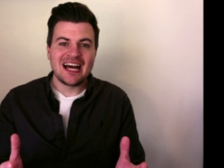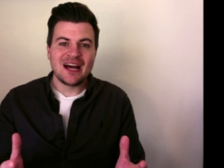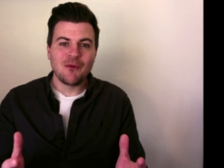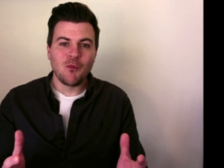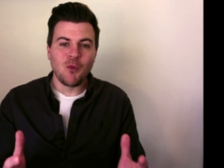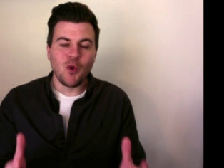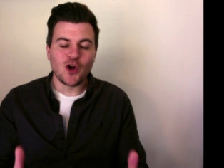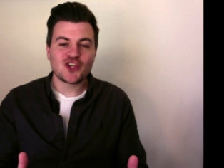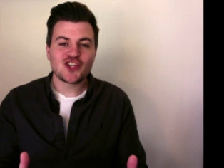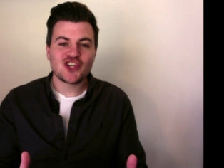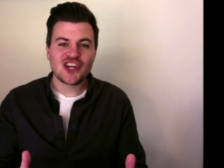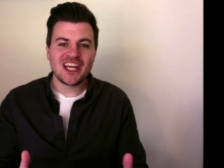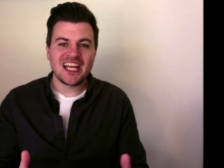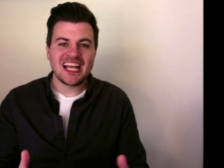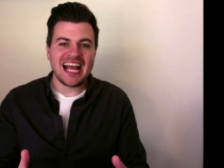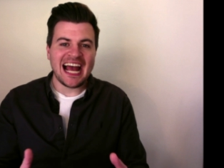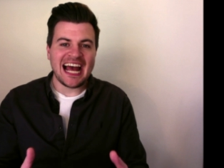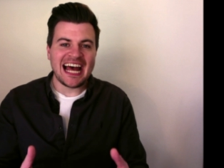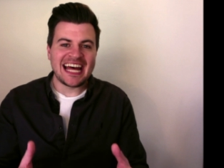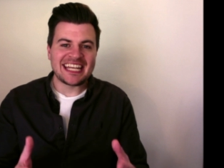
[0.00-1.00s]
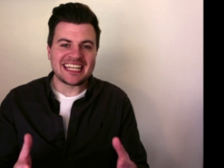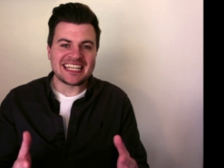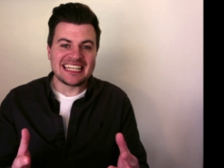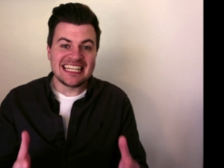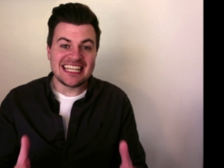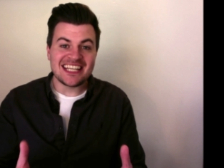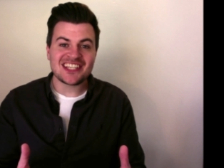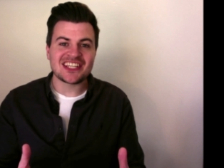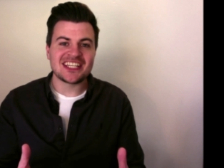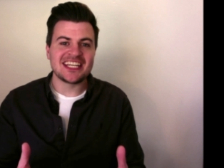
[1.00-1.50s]
watching and
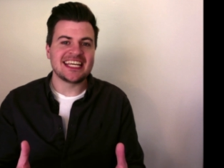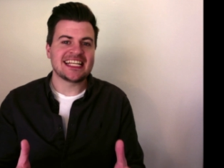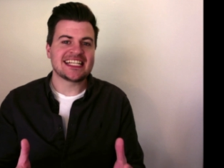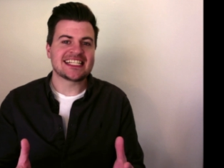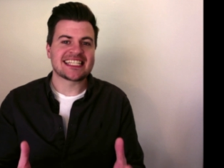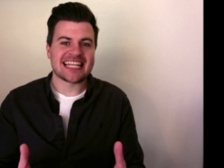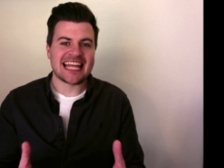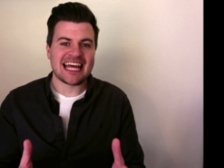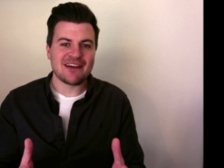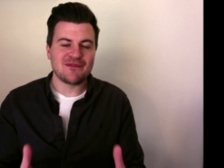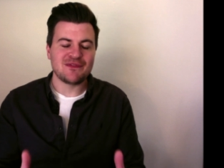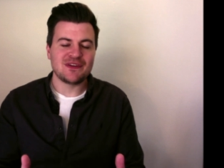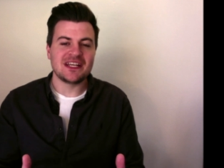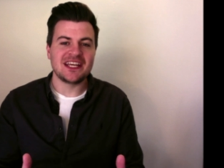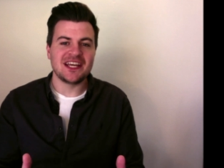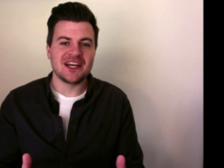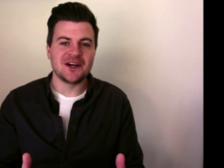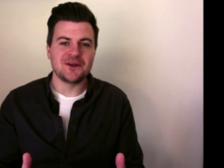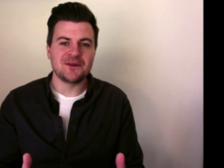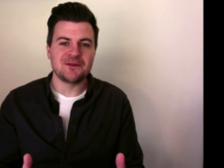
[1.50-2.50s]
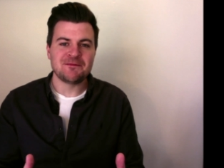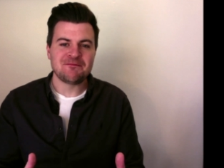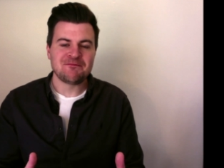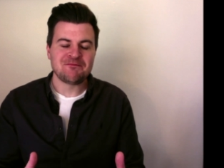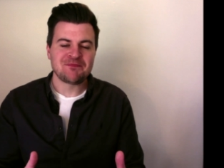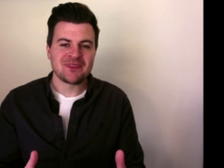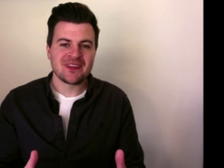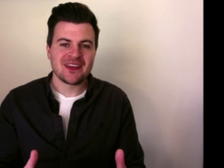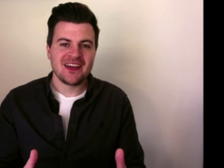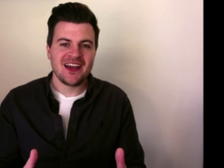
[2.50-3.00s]
listening to that video,
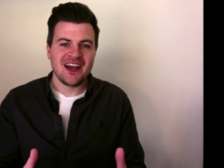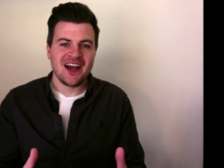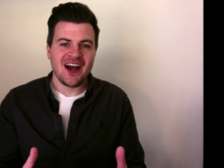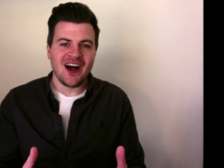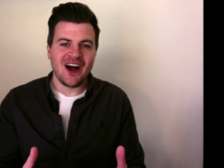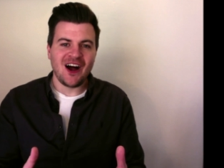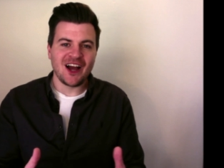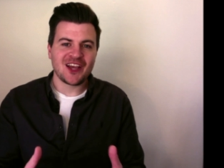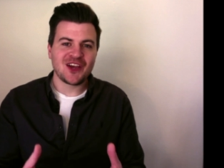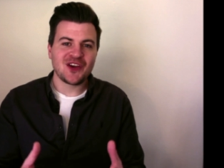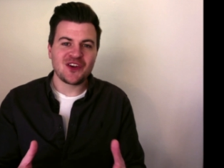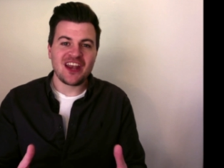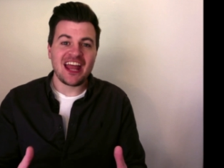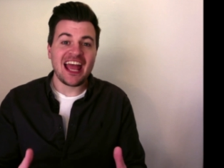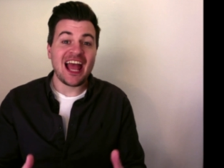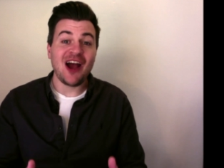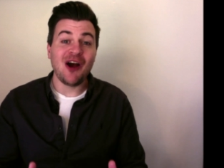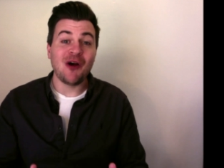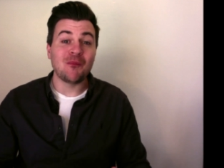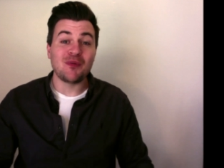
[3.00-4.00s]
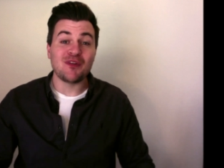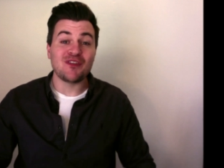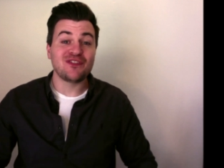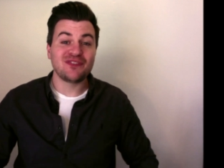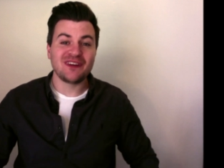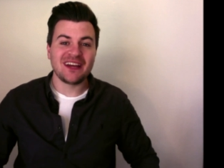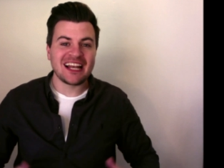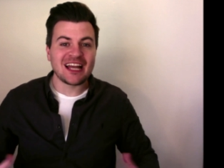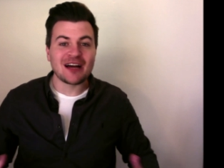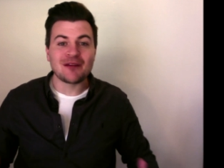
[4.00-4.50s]
I couldn't help but
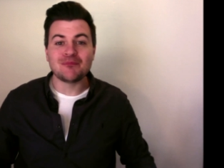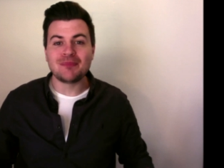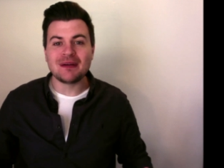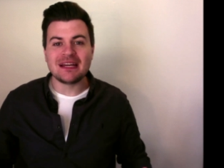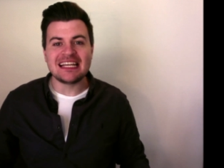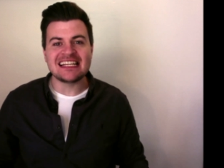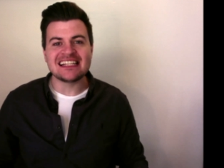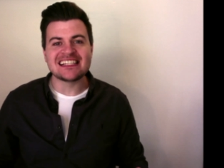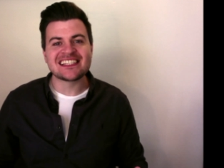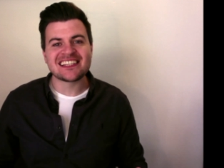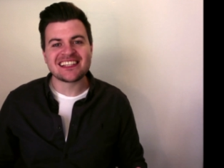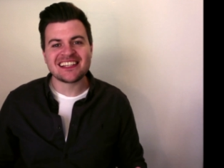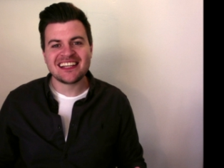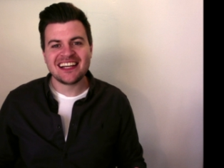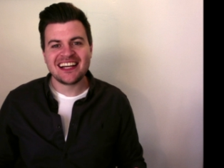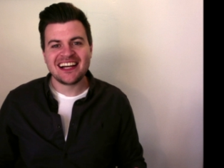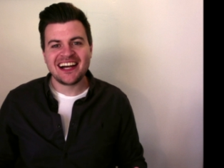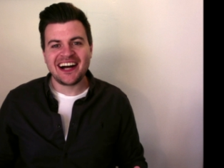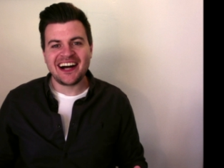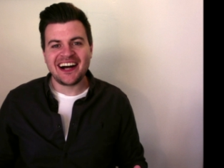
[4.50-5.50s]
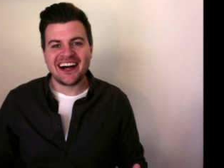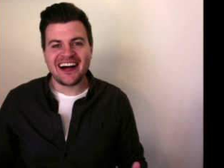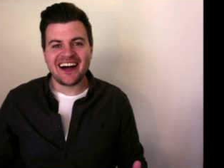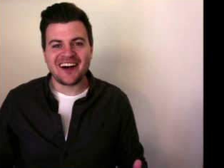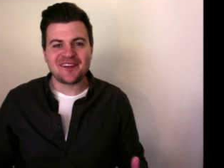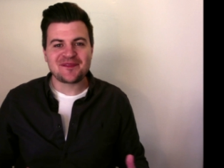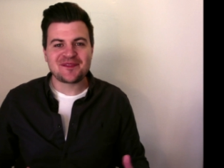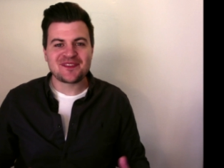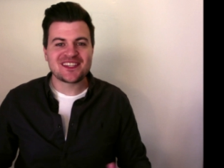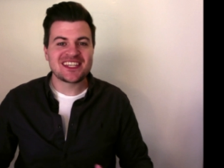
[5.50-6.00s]
feel upbeat. I,
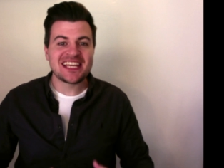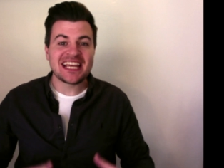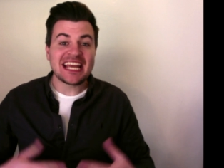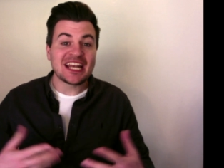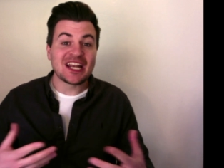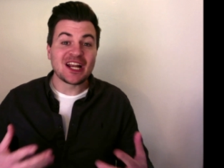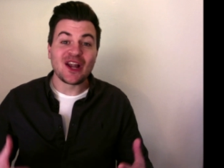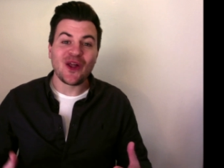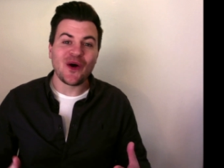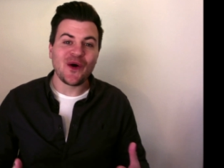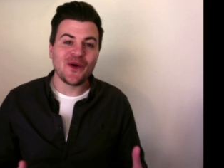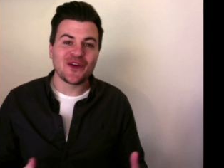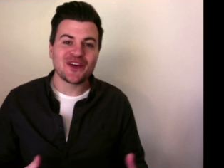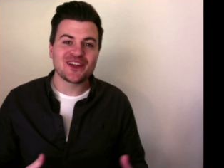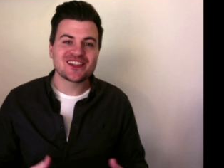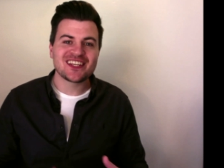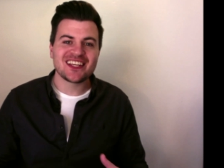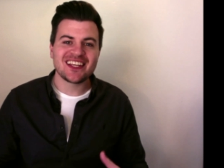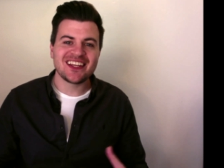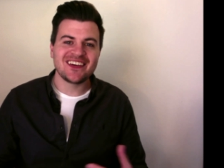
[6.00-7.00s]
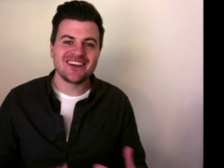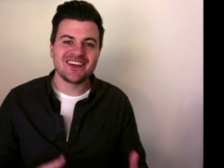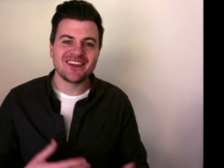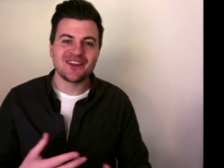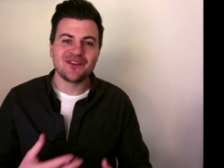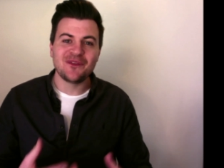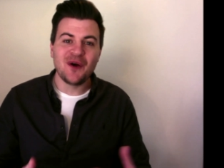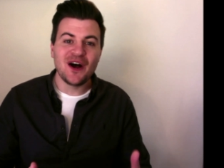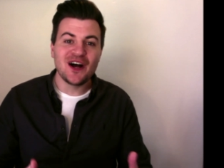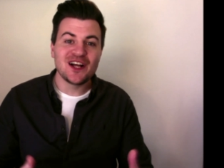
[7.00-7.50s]
was singing along to the
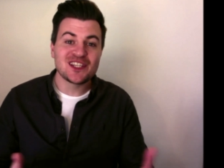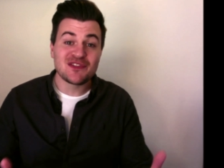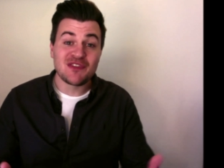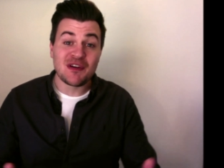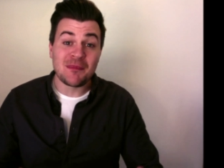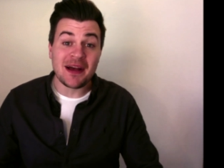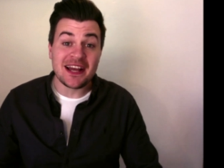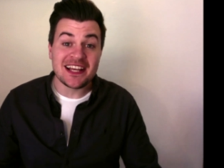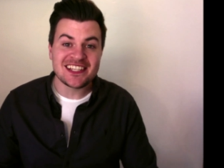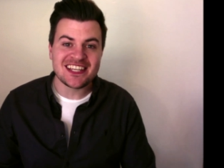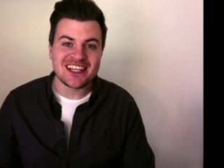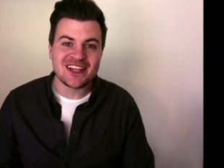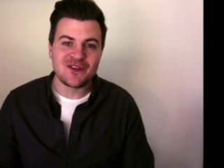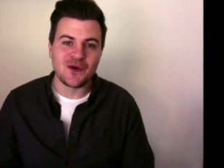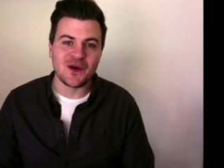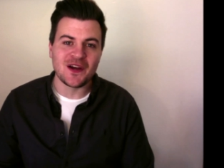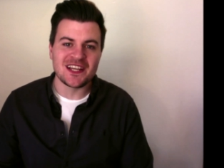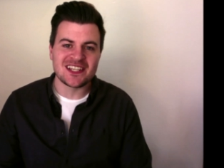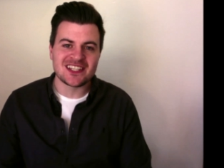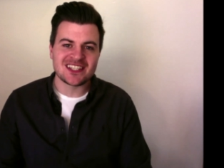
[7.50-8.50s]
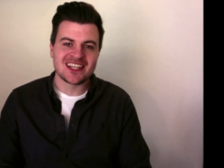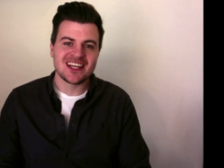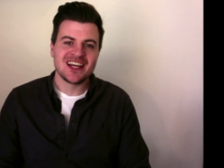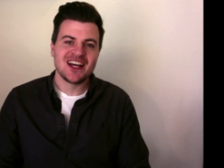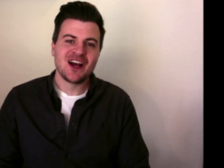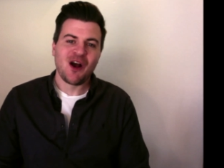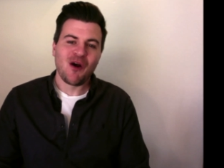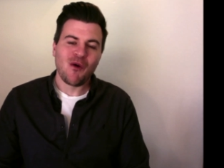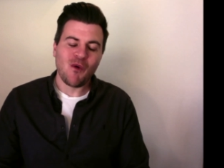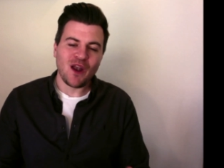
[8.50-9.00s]
words of Amazing Grace
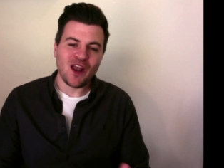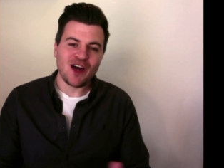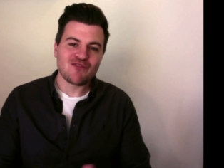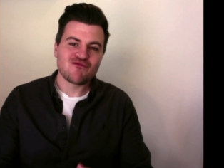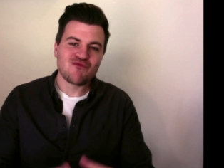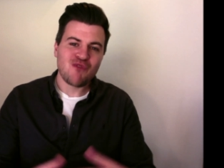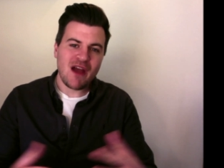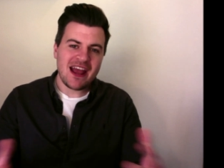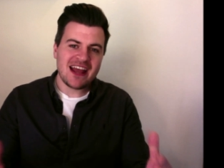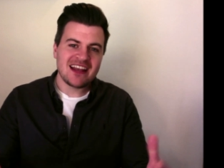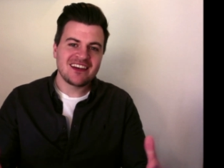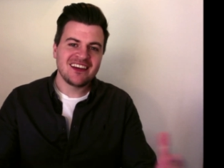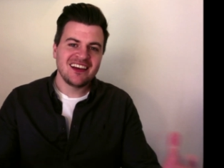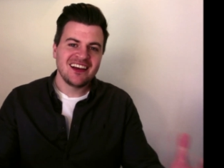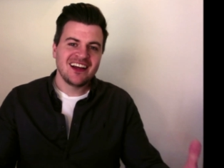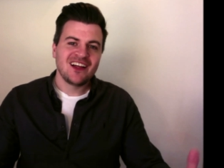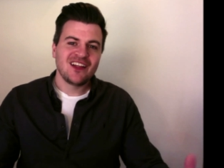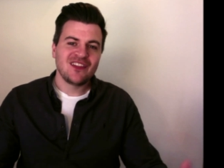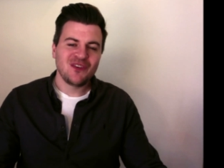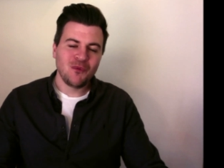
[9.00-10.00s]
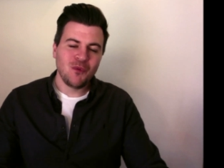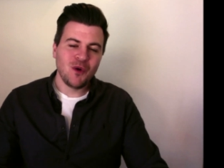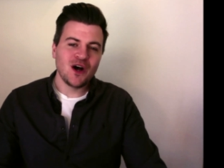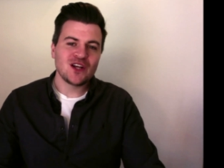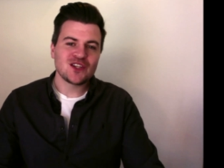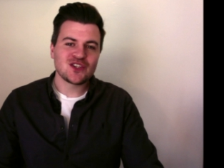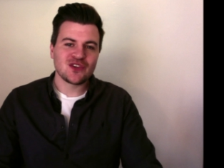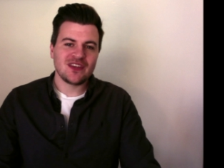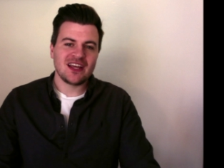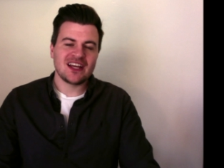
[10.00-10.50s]
while I read the
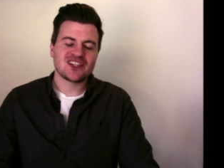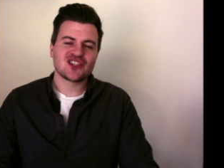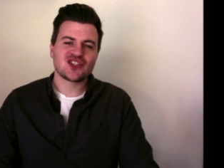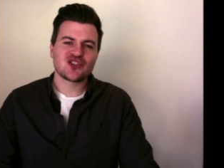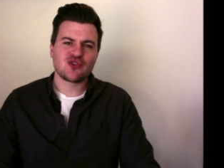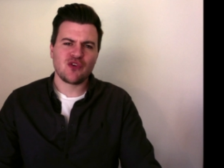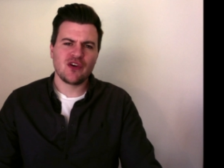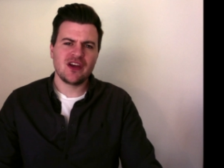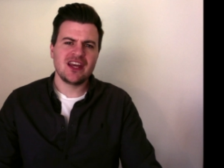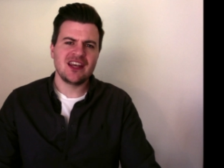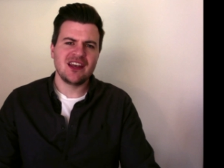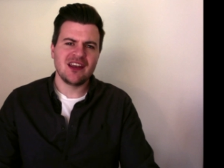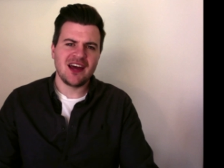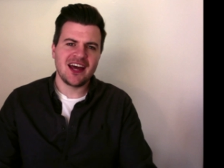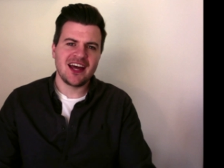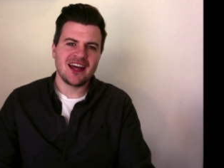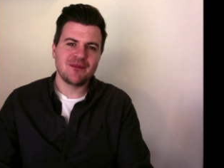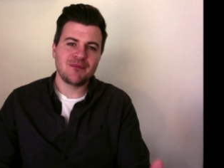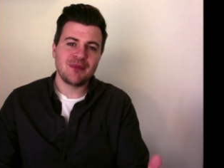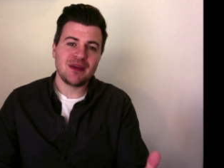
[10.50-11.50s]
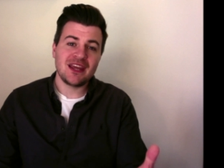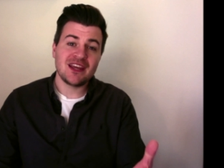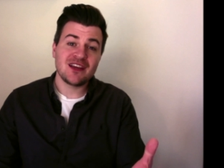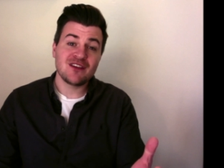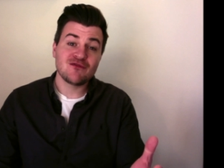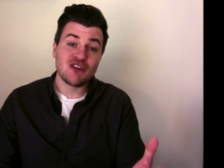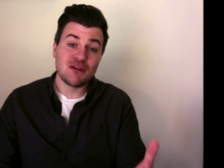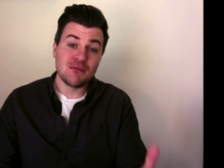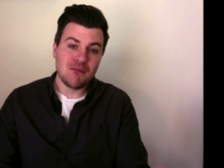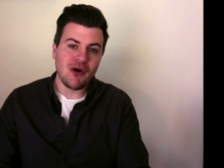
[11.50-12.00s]
words on that screen and being
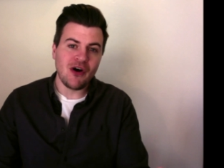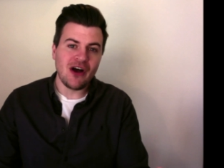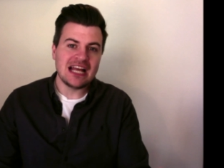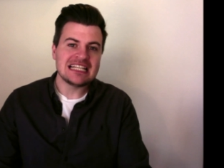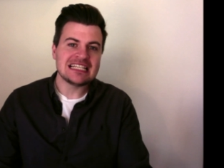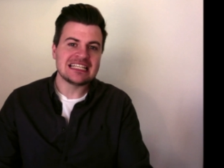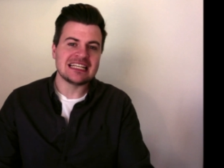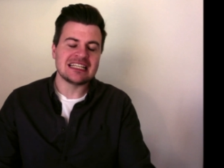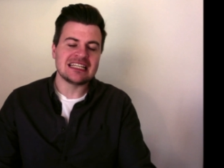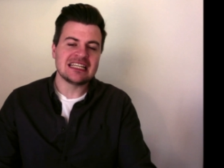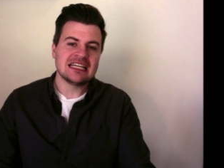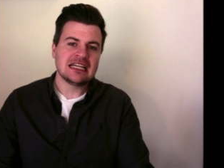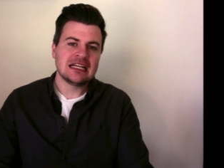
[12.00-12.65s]
reminded